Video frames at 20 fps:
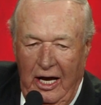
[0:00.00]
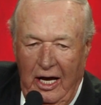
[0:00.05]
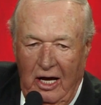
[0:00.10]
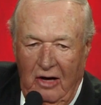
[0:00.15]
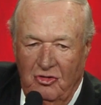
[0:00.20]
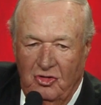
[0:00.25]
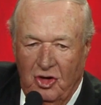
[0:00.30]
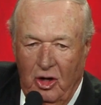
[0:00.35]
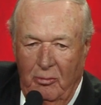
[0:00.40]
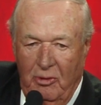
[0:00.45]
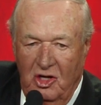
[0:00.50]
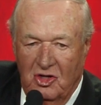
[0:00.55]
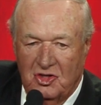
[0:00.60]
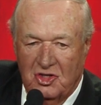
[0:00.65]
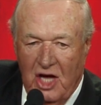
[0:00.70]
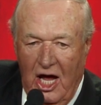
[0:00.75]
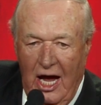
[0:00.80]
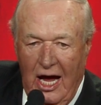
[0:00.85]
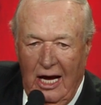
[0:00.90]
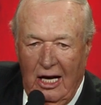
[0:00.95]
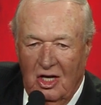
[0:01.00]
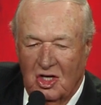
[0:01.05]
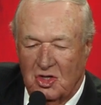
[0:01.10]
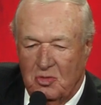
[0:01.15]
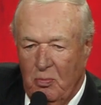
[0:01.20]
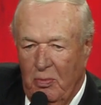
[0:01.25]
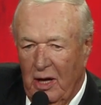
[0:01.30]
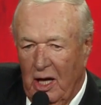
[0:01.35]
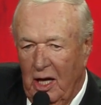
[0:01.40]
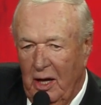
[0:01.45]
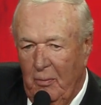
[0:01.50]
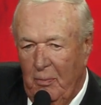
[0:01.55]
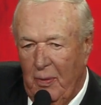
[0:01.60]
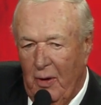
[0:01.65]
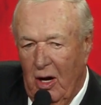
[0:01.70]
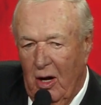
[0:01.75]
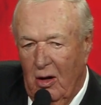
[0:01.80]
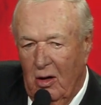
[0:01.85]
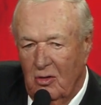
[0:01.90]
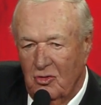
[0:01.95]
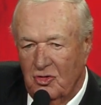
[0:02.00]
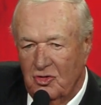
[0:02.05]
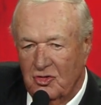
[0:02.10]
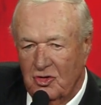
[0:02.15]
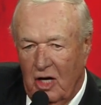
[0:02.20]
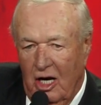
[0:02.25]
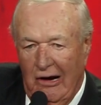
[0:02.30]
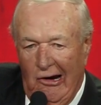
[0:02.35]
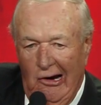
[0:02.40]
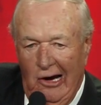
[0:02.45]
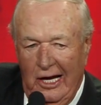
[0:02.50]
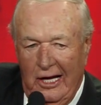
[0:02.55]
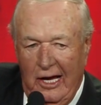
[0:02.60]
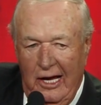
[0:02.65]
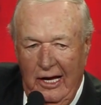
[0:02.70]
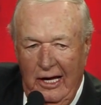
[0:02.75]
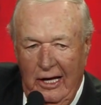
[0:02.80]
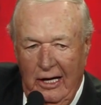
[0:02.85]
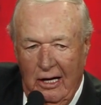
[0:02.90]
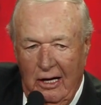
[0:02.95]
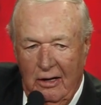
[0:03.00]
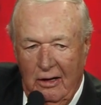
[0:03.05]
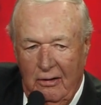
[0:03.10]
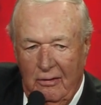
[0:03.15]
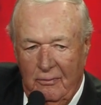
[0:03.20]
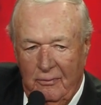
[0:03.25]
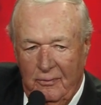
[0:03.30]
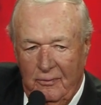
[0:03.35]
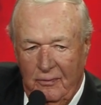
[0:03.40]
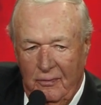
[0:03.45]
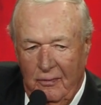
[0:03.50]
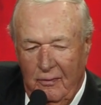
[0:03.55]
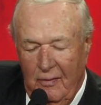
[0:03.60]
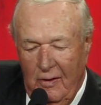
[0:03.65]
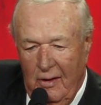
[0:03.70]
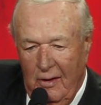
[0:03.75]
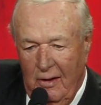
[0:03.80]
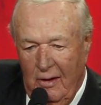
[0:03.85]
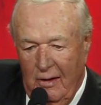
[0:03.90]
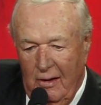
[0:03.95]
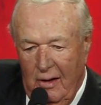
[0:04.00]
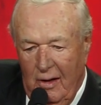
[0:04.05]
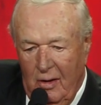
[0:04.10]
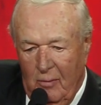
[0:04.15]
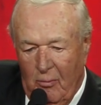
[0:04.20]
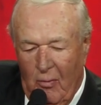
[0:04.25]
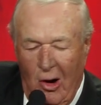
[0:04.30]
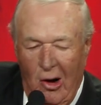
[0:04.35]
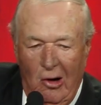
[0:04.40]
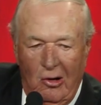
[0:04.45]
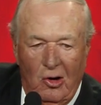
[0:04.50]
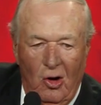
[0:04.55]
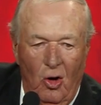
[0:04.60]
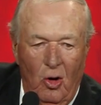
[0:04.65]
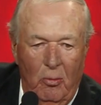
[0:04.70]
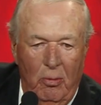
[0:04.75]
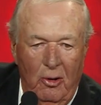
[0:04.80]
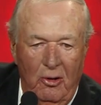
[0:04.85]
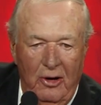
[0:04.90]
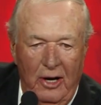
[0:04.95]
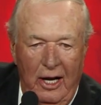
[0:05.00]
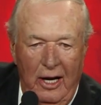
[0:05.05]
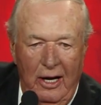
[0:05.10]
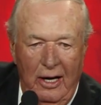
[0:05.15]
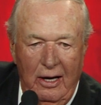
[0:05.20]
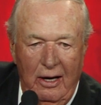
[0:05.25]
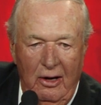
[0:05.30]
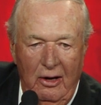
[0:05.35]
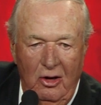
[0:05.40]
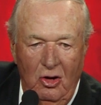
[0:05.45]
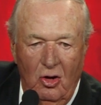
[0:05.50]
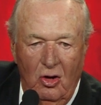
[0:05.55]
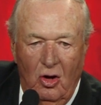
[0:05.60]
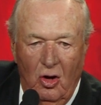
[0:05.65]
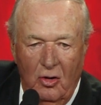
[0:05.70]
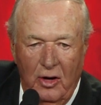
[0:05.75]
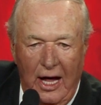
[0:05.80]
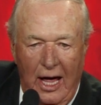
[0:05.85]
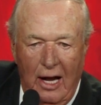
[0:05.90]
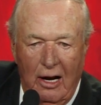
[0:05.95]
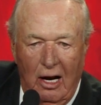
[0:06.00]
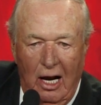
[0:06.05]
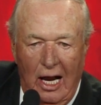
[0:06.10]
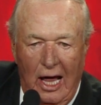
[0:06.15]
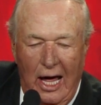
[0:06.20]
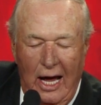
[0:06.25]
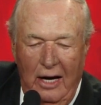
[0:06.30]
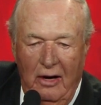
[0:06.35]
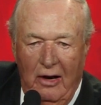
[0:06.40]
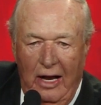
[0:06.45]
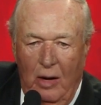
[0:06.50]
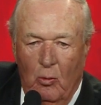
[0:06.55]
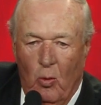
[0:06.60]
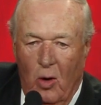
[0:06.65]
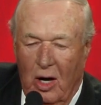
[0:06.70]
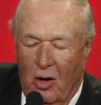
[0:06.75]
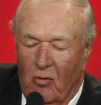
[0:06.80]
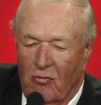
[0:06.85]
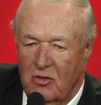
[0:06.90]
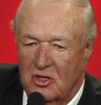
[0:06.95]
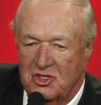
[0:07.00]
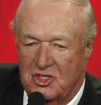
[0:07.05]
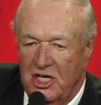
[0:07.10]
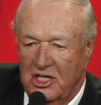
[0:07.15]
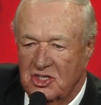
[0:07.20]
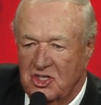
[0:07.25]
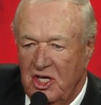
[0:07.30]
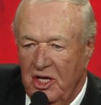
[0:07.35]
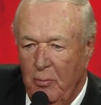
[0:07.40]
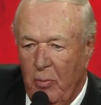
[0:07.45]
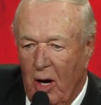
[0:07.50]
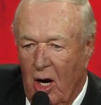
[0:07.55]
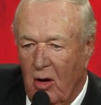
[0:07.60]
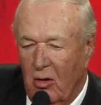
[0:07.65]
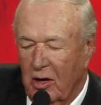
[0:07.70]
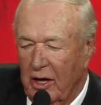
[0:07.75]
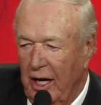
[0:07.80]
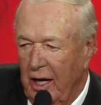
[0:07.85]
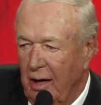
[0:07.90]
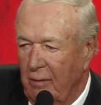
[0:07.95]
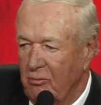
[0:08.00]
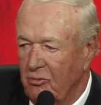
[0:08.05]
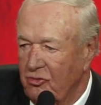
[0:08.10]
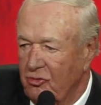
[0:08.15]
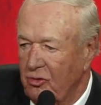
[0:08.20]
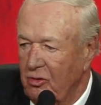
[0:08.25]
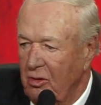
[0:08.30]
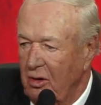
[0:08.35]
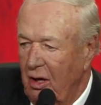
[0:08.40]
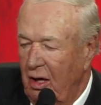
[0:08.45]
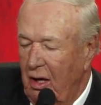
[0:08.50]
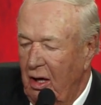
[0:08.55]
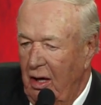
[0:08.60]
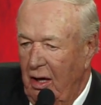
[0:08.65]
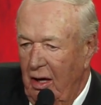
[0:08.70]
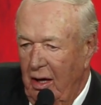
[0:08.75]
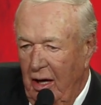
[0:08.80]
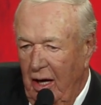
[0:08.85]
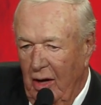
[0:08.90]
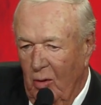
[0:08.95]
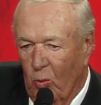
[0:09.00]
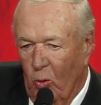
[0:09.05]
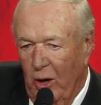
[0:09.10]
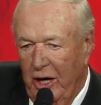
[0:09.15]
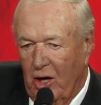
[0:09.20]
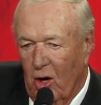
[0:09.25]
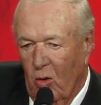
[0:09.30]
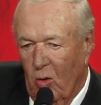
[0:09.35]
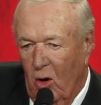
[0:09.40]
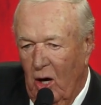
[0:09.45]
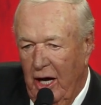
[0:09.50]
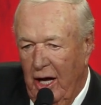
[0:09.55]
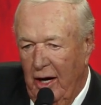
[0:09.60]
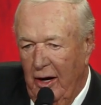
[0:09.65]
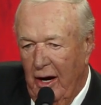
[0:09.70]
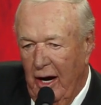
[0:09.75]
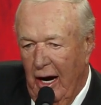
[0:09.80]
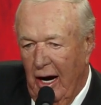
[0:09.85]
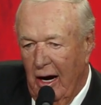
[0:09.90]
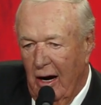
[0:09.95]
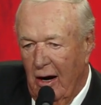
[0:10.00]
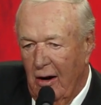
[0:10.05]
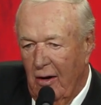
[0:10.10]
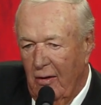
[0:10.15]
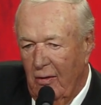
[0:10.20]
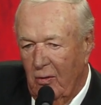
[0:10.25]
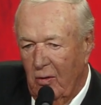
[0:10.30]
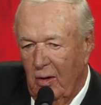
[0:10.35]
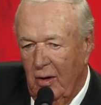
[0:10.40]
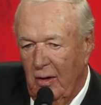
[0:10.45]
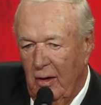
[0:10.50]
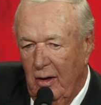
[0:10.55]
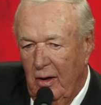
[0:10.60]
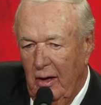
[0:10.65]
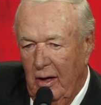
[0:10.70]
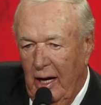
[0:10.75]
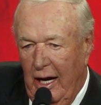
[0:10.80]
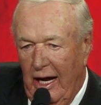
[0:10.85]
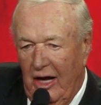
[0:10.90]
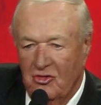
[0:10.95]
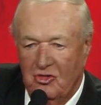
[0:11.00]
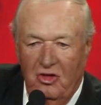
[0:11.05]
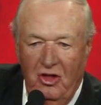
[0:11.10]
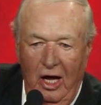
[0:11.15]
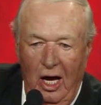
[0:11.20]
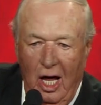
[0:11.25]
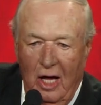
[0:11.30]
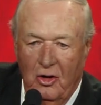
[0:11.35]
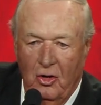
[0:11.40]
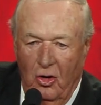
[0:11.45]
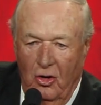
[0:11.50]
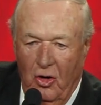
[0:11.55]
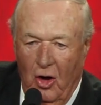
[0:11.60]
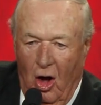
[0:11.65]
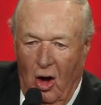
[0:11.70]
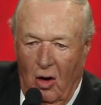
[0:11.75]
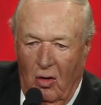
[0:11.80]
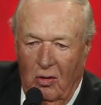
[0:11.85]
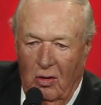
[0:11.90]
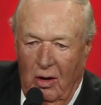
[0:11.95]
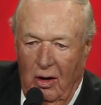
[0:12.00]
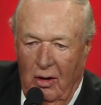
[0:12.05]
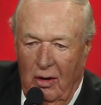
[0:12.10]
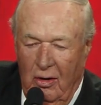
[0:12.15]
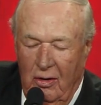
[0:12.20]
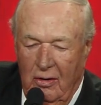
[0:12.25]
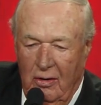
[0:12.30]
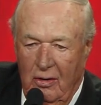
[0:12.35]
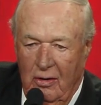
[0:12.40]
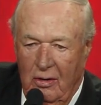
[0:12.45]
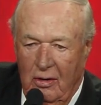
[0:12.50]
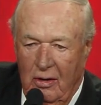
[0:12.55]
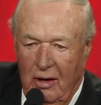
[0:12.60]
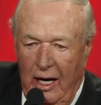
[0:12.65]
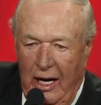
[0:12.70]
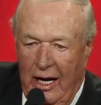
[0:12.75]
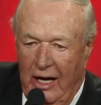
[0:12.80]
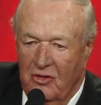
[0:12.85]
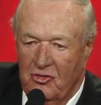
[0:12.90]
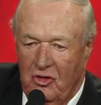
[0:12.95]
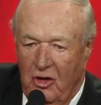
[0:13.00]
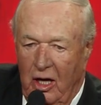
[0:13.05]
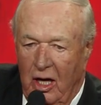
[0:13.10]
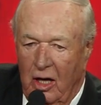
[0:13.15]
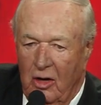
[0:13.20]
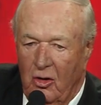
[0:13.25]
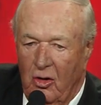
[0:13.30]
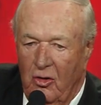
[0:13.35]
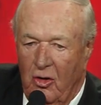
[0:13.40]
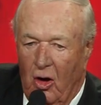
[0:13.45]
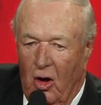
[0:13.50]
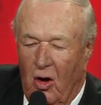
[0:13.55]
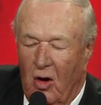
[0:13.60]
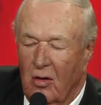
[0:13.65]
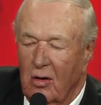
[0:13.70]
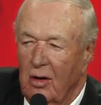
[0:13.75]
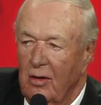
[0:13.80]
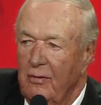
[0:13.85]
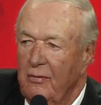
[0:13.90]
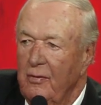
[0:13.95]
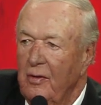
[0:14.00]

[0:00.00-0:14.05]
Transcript: had Jimmy Silas, Billy Paltz, Larry Keenan, Mark Oberding. You go down the line. They won over 60 ball games. And we go in there as the underdog, on